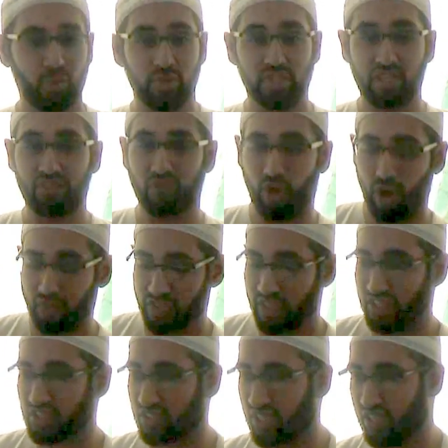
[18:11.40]
who is involved
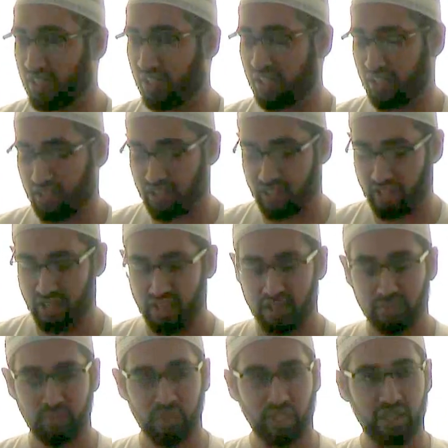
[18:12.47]
in, a, in, a, in, a,
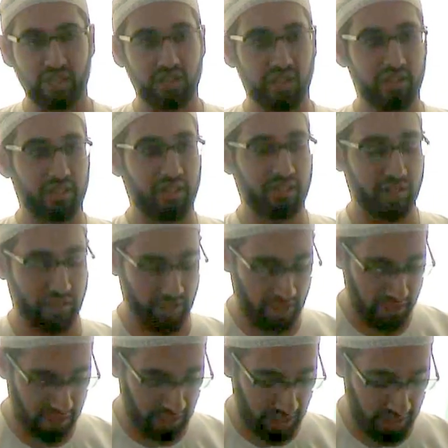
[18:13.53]
in, a,
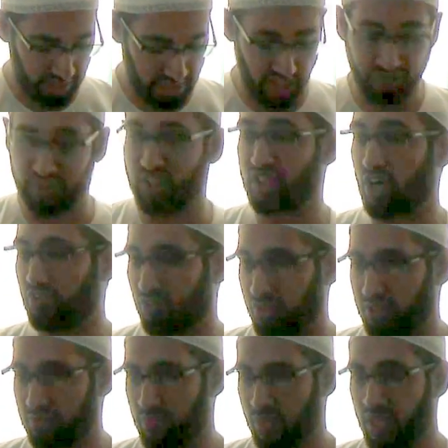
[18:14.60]
in, in
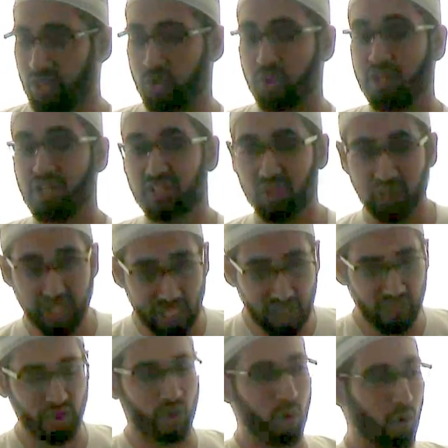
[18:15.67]
self-discovery. So you need to
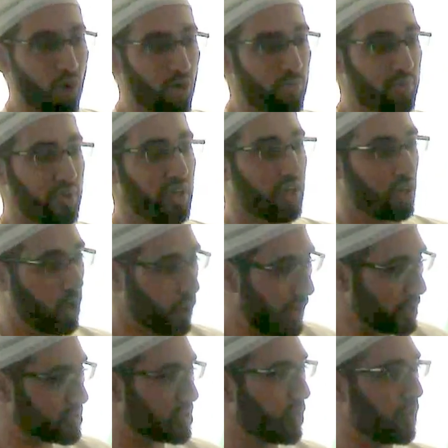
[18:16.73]
leave your home, go
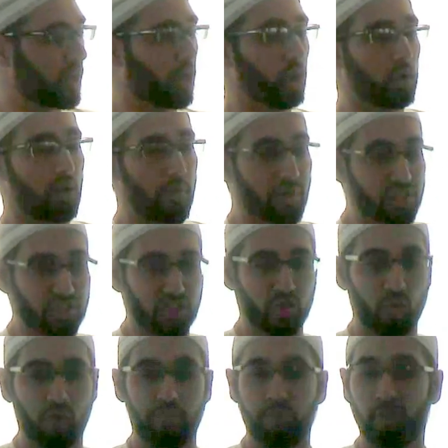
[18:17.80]
out somewhere, go to a masjid
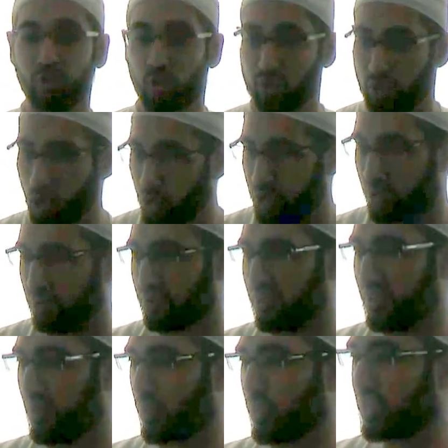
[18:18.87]
where people don't know you,
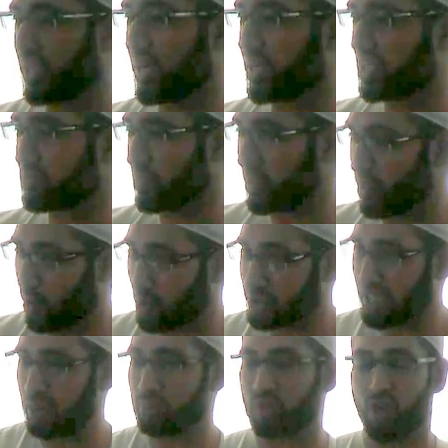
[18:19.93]
where you're not going to spend the whole
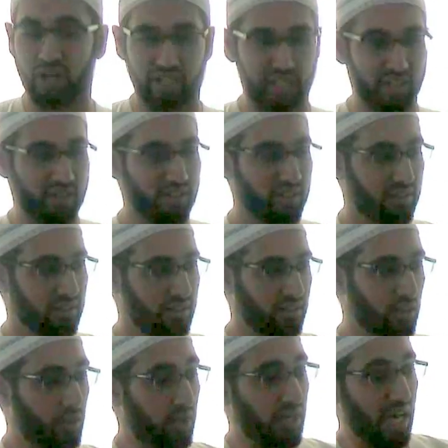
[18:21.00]
time talking.
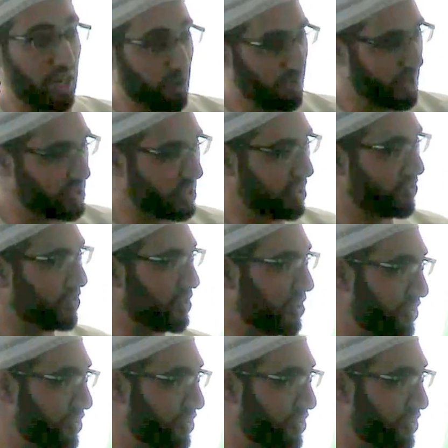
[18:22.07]
Go to an Arab masjid if you're,